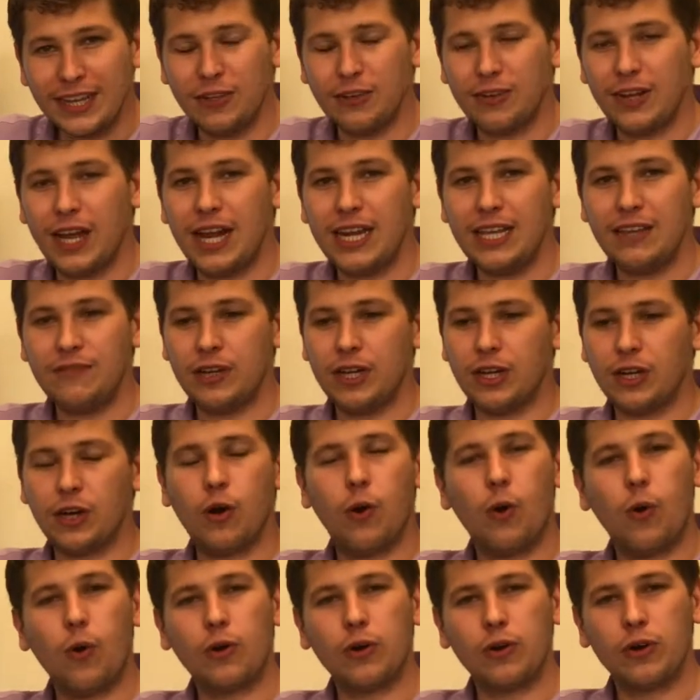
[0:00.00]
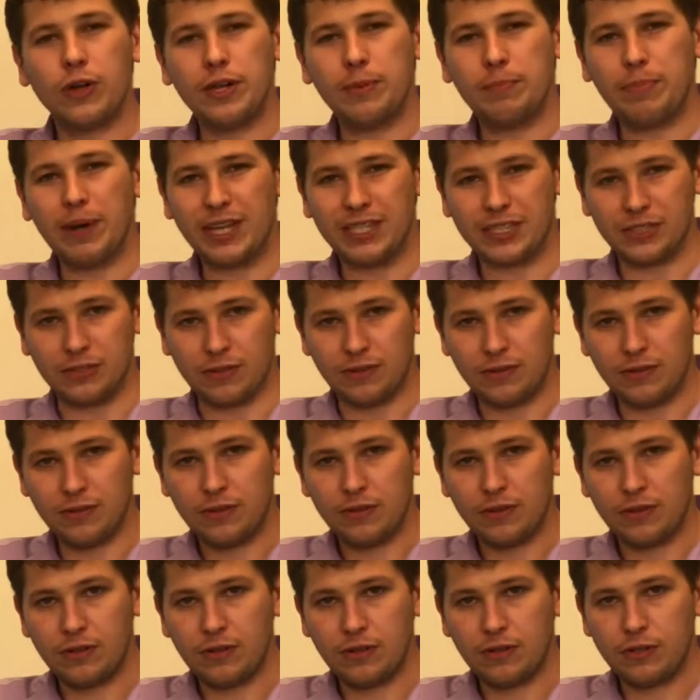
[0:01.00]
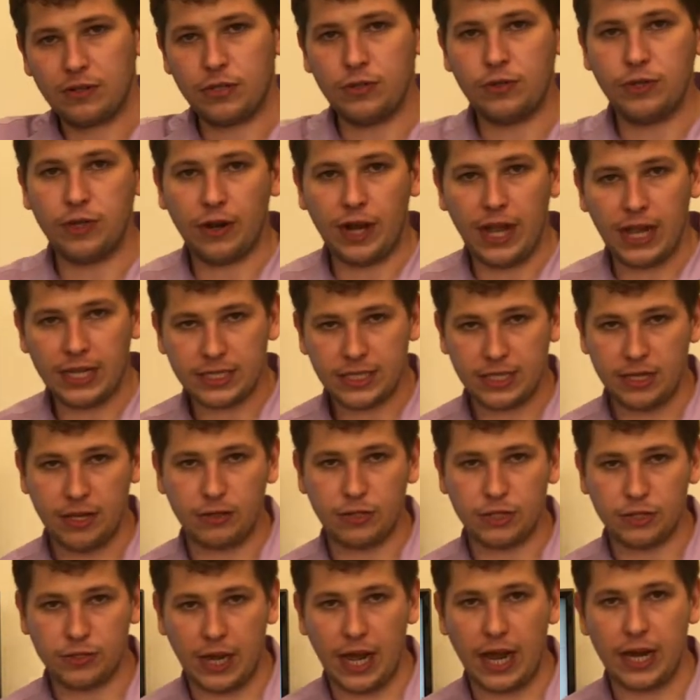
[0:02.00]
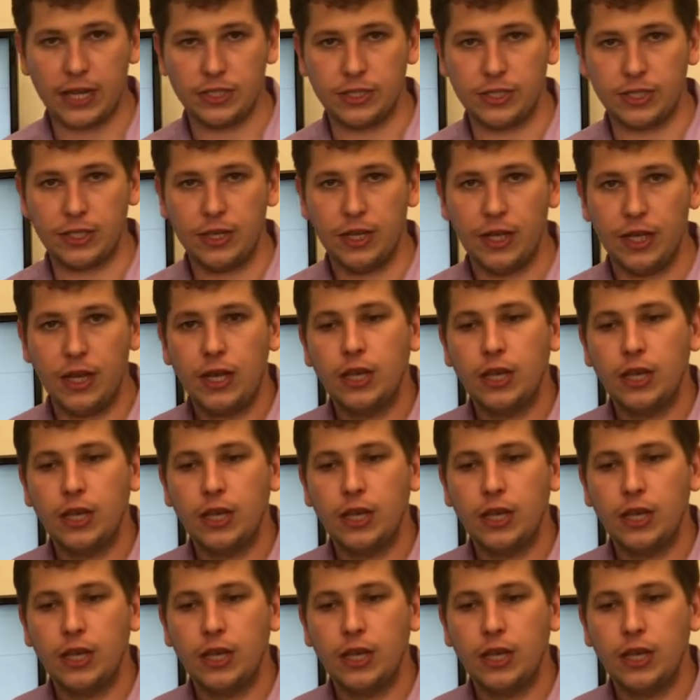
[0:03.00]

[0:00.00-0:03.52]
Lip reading: They're not even a quarter of the puzzle to your SEO strategy.